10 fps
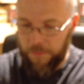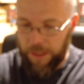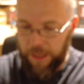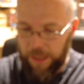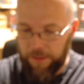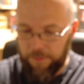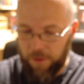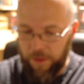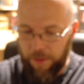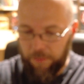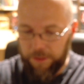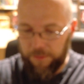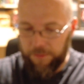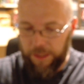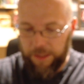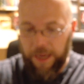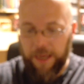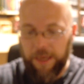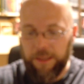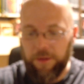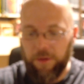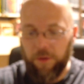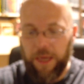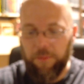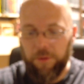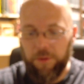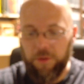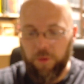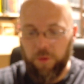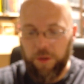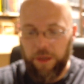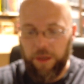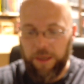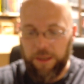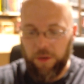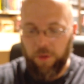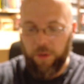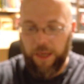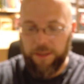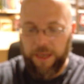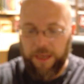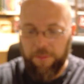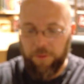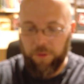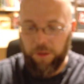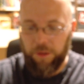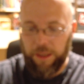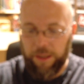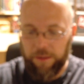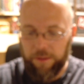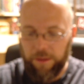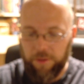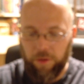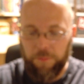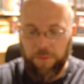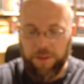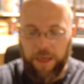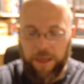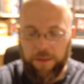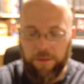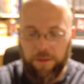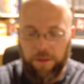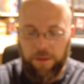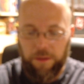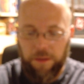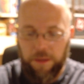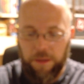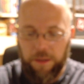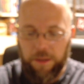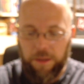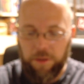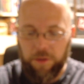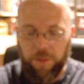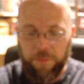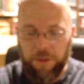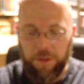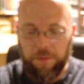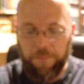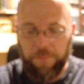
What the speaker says: And I didn't even know that was even like that. Didn't know it came with a sword, and didn't know it had the scabbard on the leg. Totally missed that in the description.